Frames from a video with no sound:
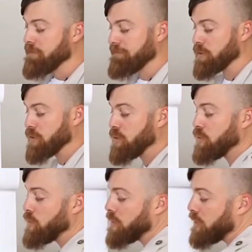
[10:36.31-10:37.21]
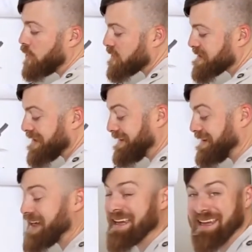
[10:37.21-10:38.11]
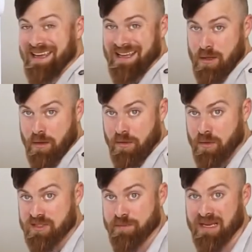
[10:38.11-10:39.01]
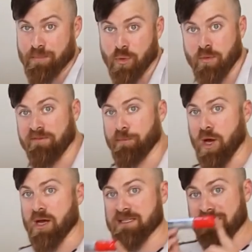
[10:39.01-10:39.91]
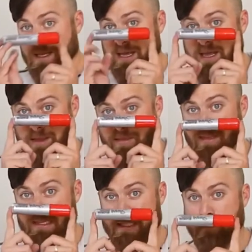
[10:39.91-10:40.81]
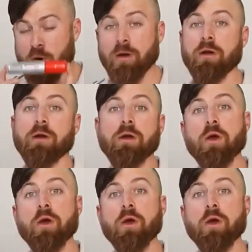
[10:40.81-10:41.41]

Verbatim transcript: for who looks like those people who have bought this marker.